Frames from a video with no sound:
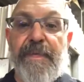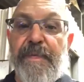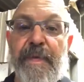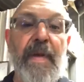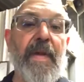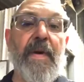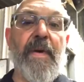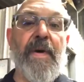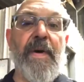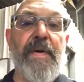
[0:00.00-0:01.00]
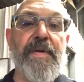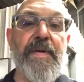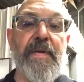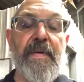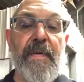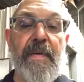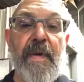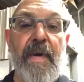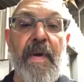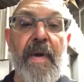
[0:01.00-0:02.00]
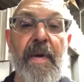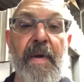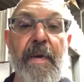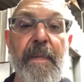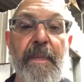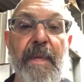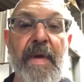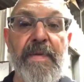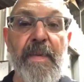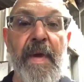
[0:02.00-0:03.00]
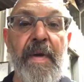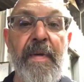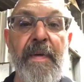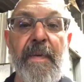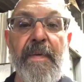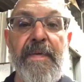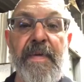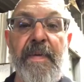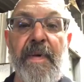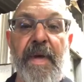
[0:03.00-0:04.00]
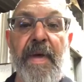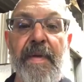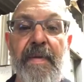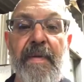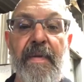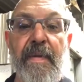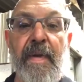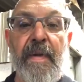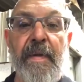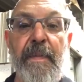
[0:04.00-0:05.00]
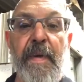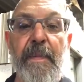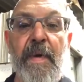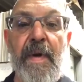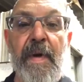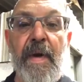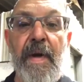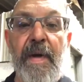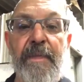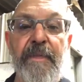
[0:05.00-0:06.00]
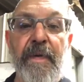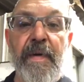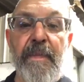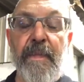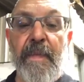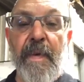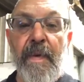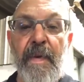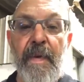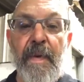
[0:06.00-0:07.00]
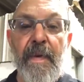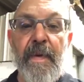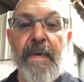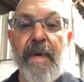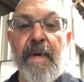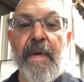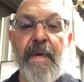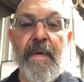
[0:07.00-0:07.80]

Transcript: filling orders as well. So we're getting a little bit more caught up from the